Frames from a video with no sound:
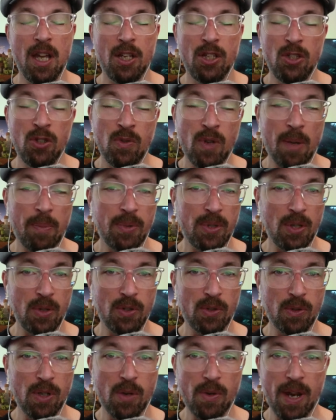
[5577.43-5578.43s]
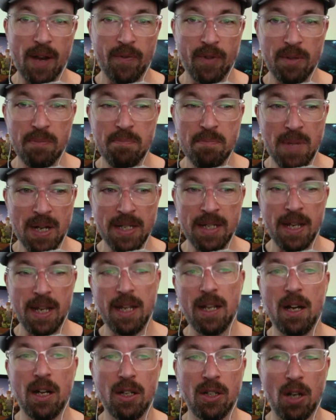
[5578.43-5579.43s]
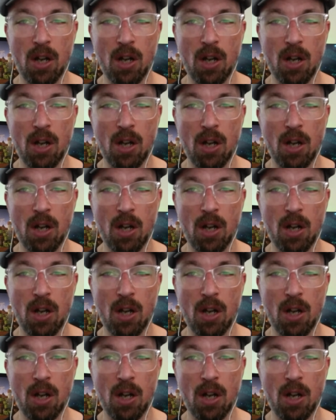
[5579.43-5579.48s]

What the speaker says: New episodes are out every Monday on